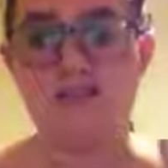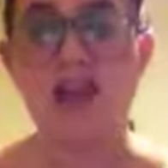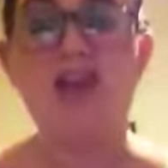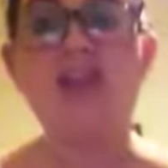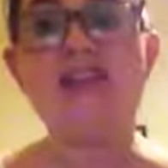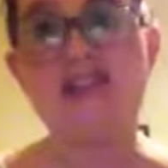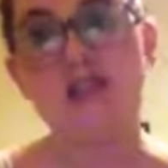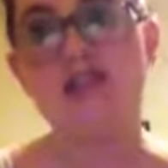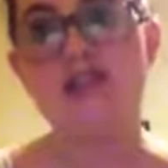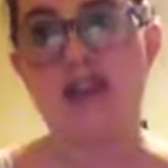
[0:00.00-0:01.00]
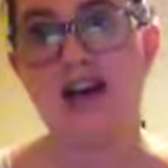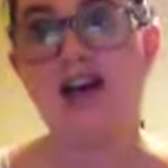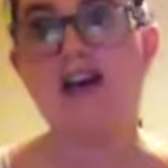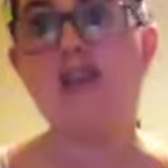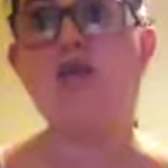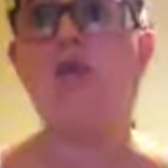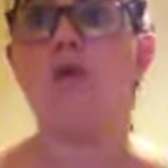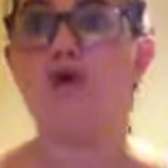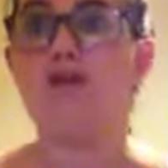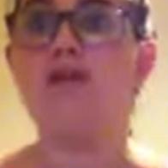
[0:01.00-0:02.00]
and the dearest card
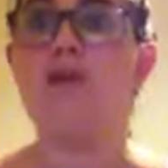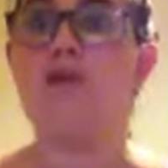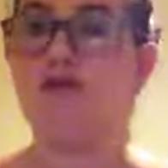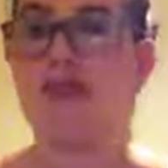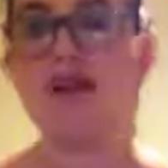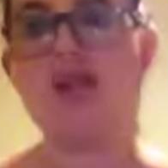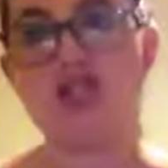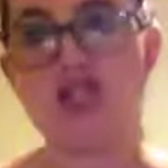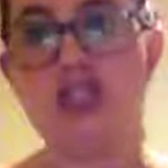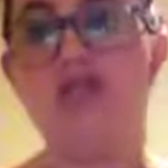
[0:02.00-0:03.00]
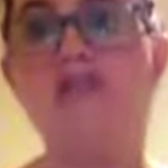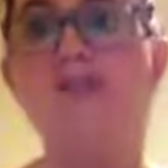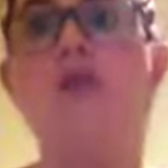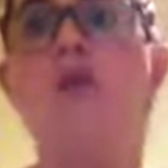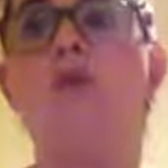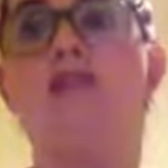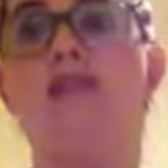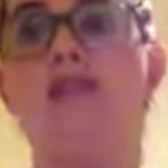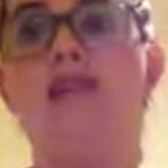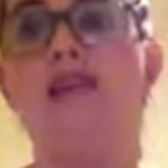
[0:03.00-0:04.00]
of last year was
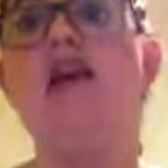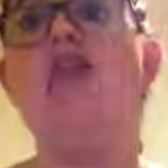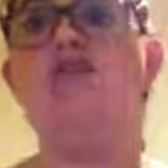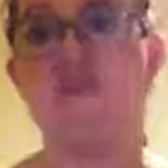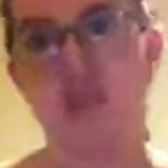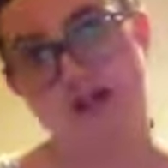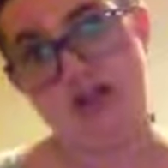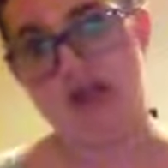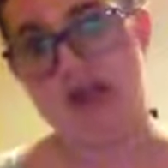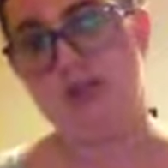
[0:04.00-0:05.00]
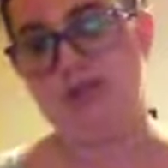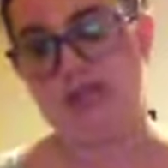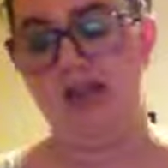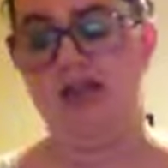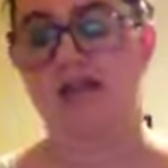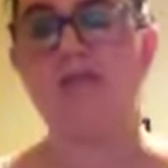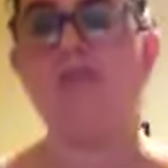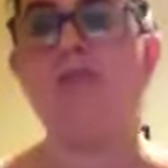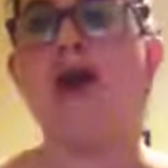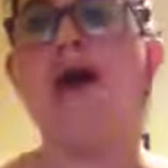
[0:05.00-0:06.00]
the Valentine's card.
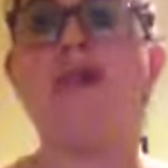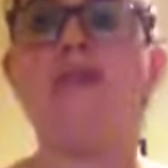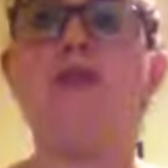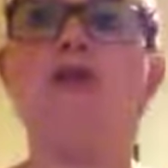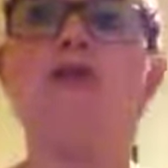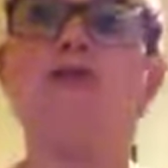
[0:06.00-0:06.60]
I spent